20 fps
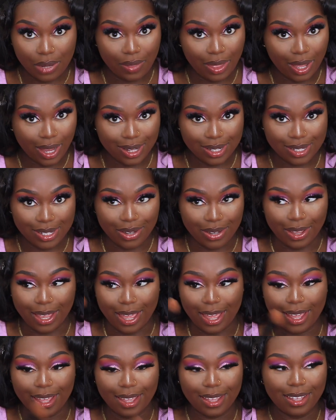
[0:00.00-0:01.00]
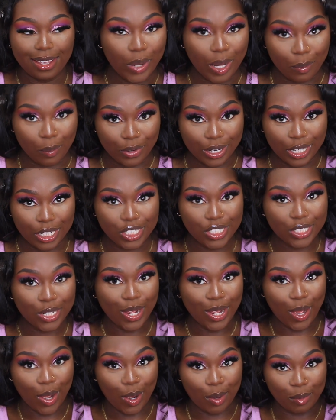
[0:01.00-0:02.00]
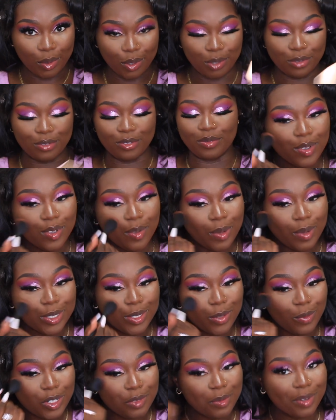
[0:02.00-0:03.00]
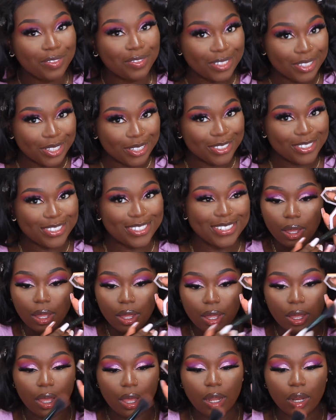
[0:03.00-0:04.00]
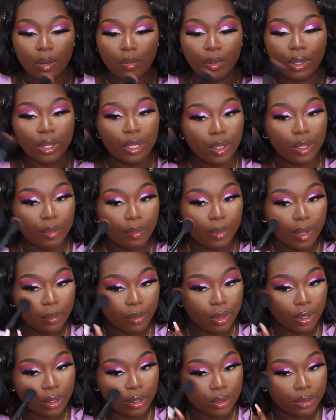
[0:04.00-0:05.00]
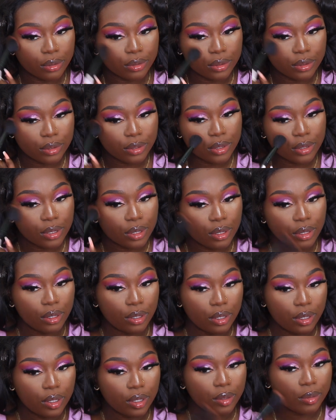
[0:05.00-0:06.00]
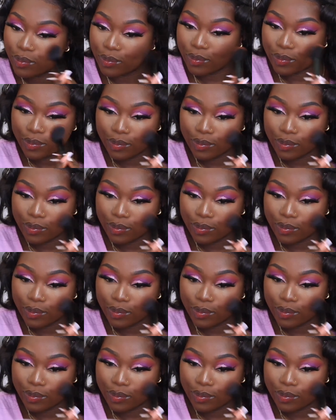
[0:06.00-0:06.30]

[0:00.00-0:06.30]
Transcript: nothing I can do, okay? And I'm rich, I'll move. So make sure you watch my videos. Added Make Mami on top.